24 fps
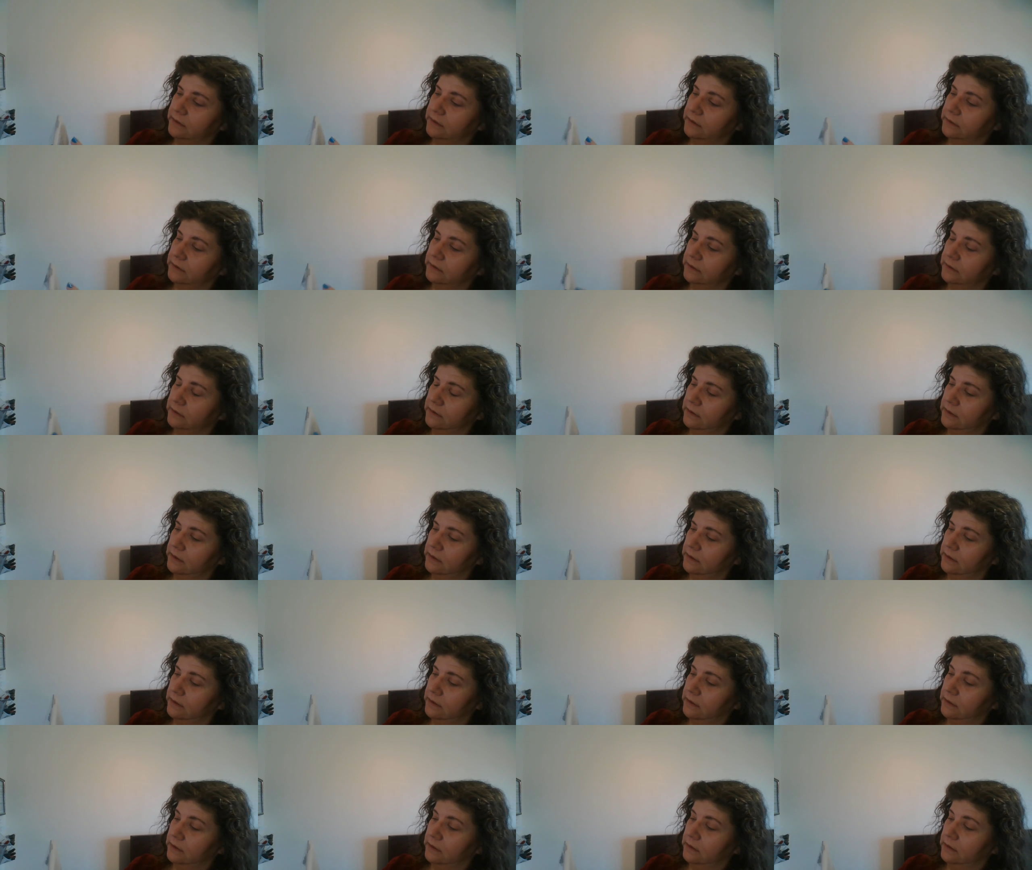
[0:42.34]

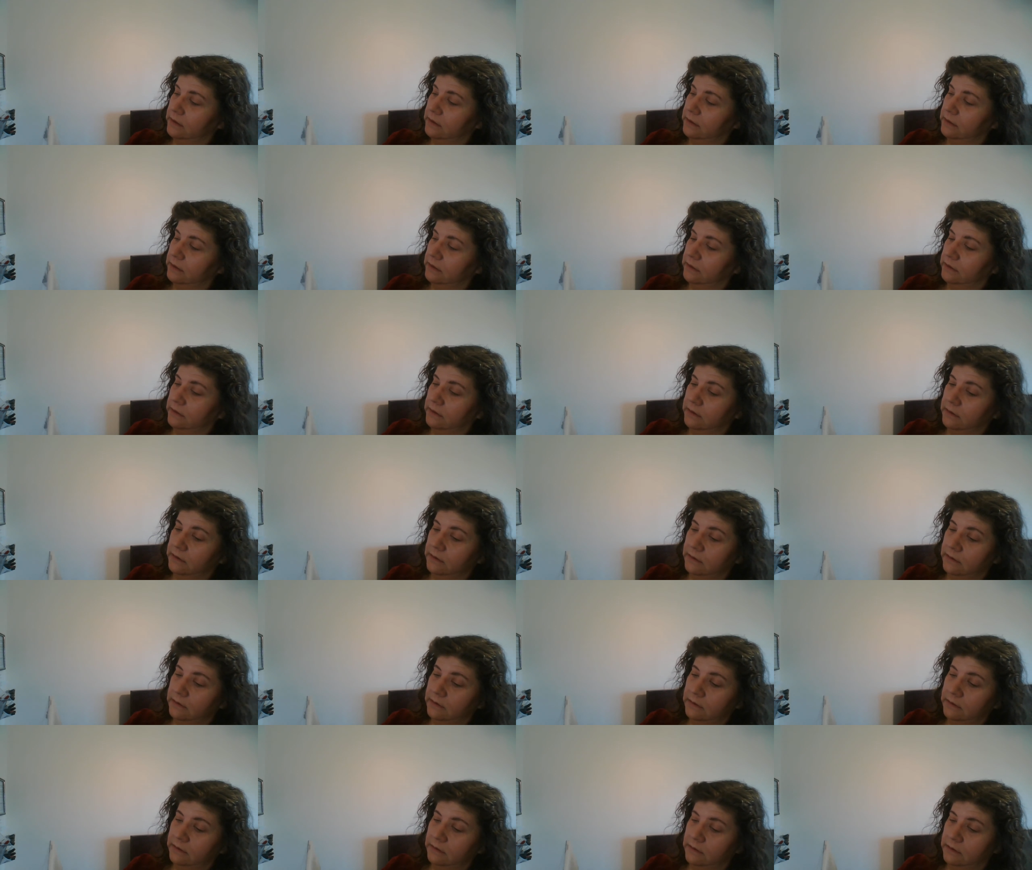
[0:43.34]
[no speech]